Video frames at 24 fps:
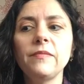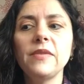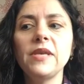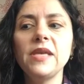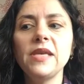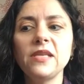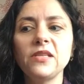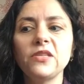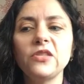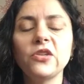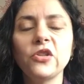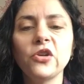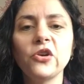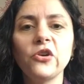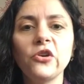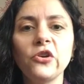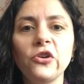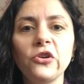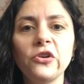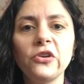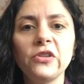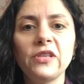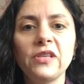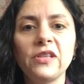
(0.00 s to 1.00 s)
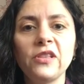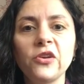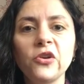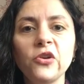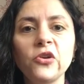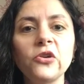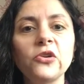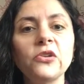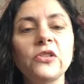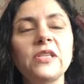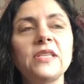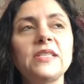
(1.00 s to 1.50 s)
into the earth, and the
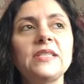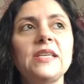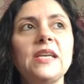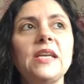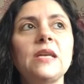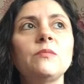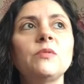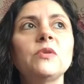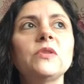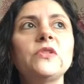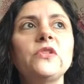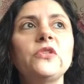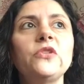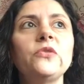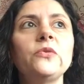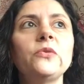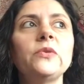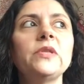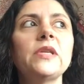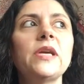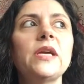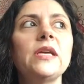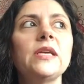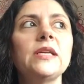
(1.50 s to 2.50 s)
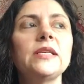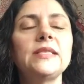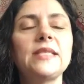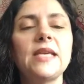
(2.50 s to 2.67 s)
earth is able to like